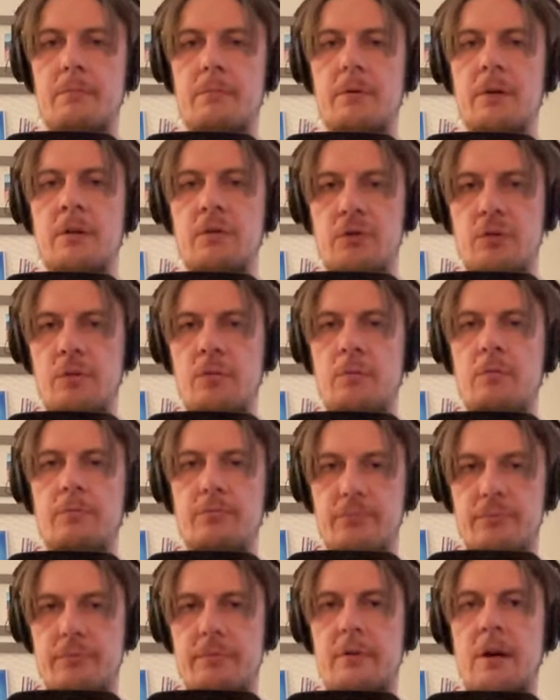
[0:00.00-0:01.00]
Yeah, so
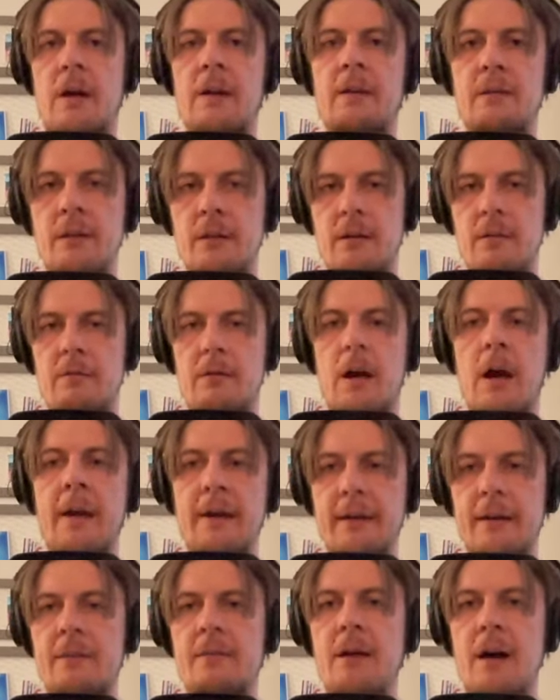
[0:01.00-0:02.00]
I, I
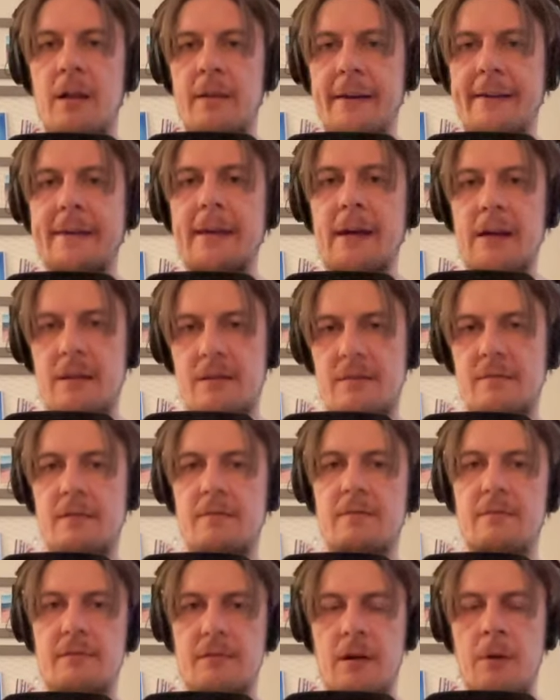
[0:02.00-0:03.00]
can allocate
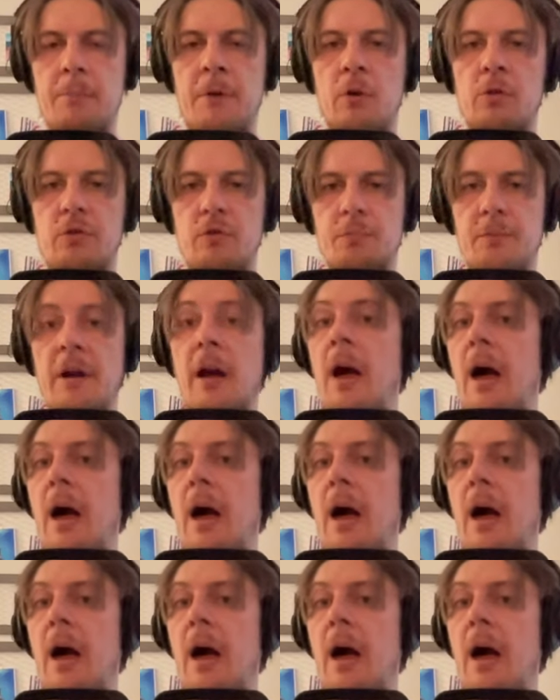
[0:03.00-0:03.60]
this amount of,